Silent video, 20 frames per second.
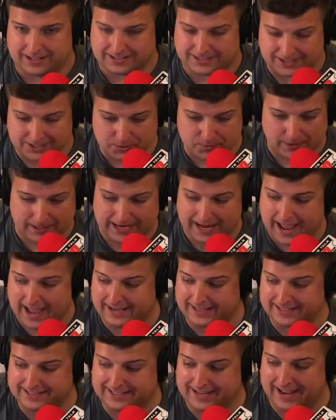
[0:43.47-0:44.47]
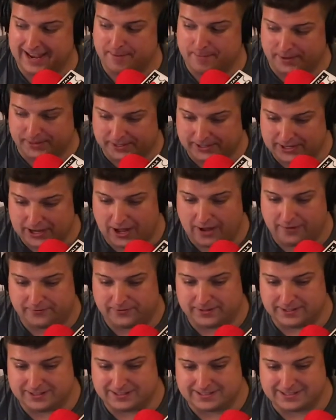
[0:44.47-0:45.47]
because here's what he had to say about the
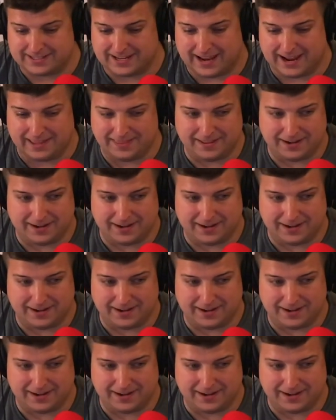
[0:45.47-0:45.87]
Dolphins